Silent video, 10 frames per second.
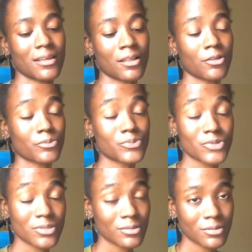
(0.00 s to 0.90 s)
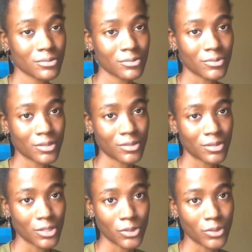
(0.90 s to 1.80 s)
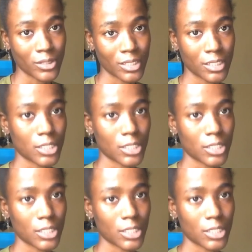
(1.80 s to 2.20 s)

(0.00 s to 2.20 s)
helps with the glowing